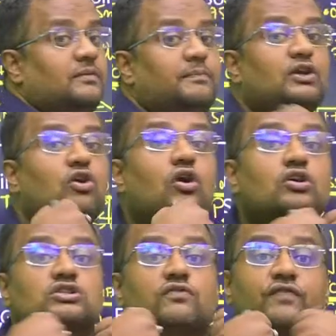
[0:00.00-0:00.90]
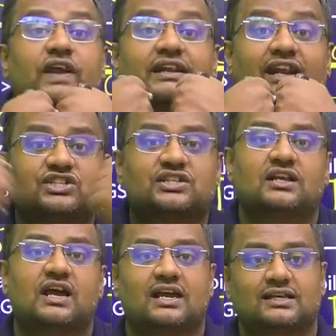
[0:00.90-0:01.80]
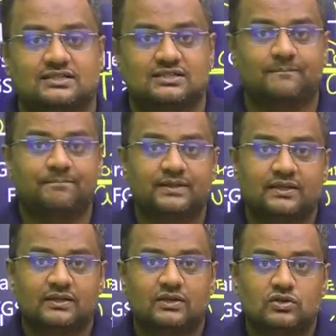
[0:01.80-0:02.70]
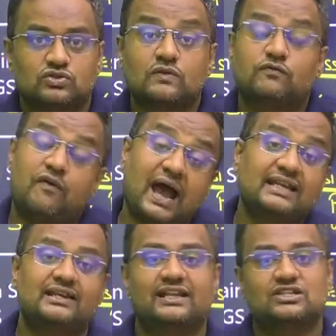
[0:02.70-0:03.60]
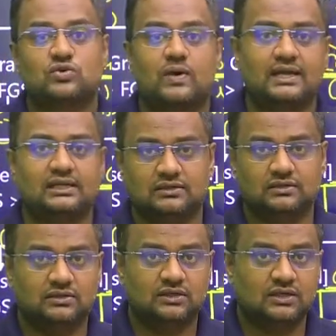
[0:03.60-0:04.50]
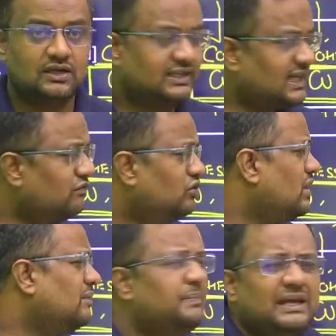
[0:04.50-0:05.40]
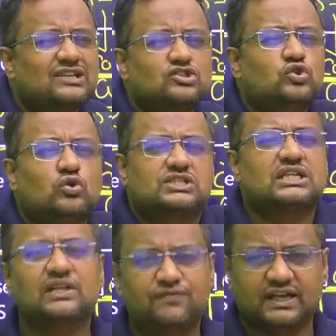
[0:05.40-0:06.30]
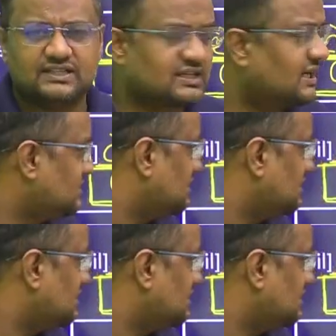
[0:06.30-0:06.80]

because of attraction, guys. So in fine grained soil, W and P has no significance, guys.